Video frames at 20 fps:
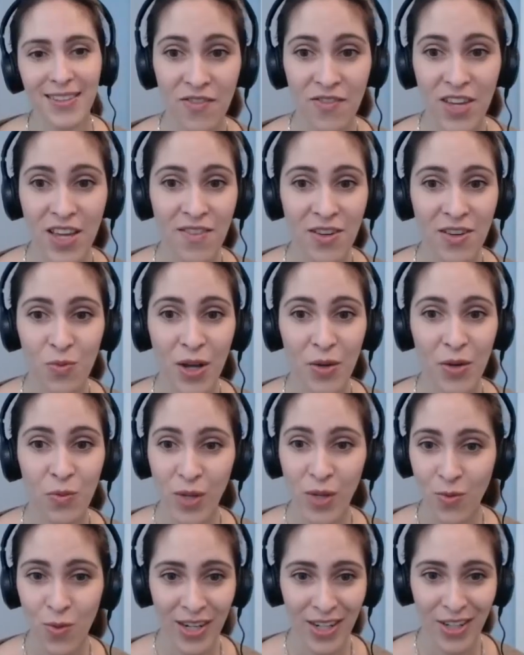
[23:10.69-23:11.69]
of even why
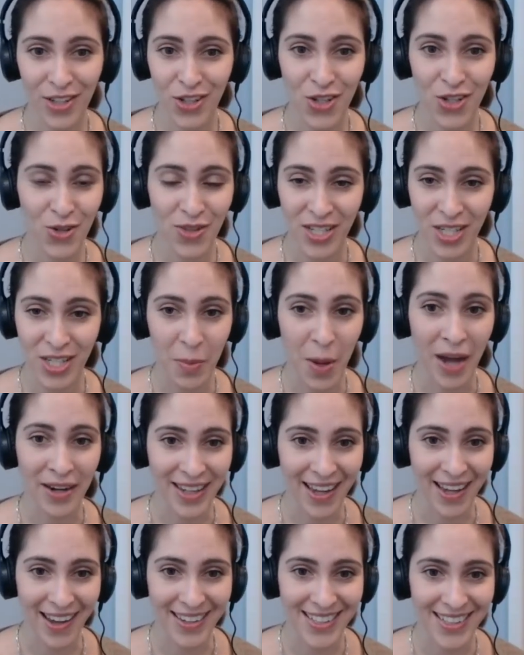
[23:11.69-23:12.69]
we wanted to do this
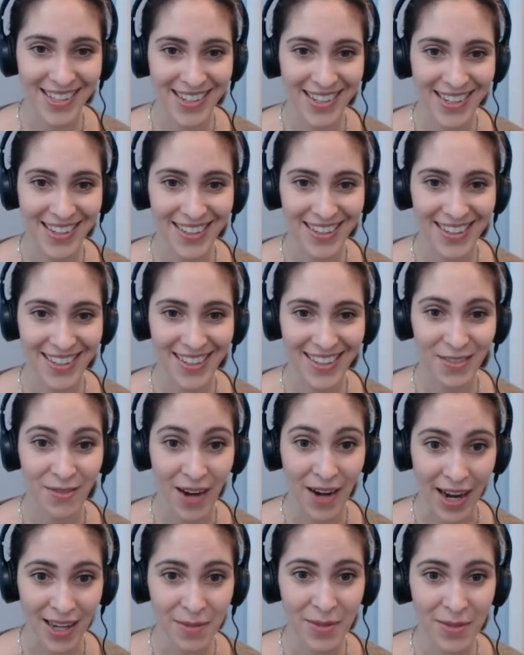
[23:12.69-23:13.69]
podcast,
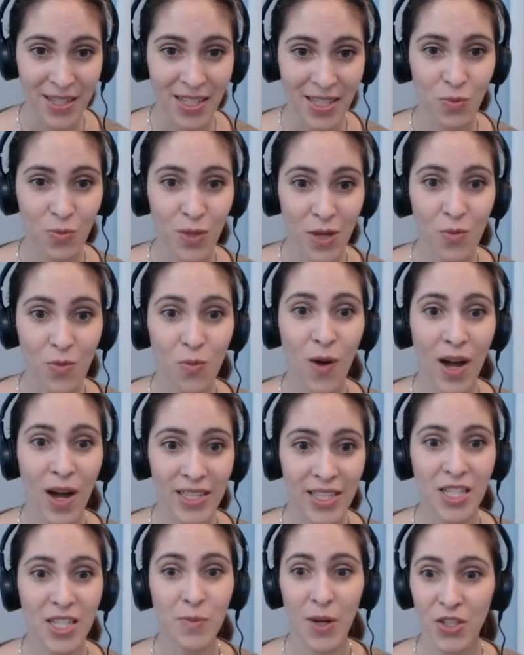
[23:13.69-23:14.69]
right? Because yes. we want
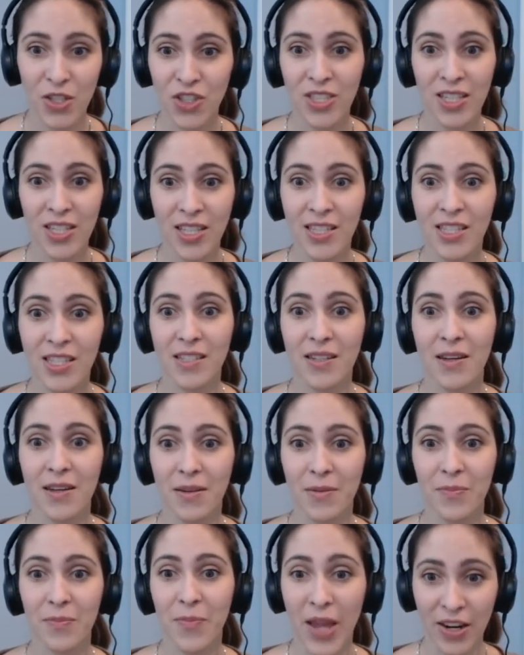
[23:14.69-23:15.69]
special needs
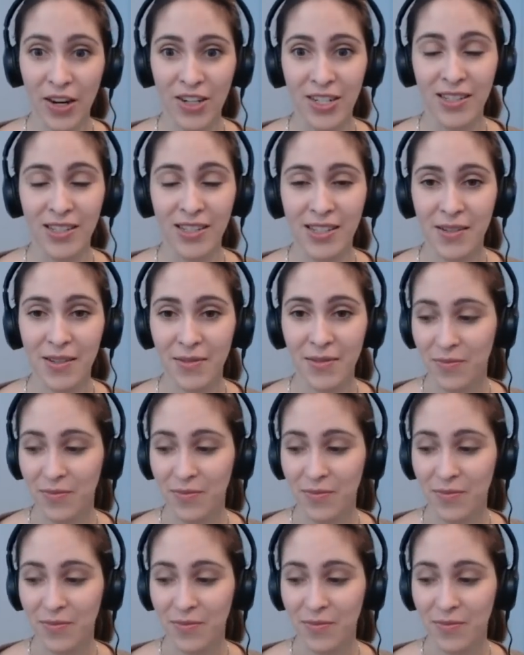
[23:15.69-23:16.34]
parents,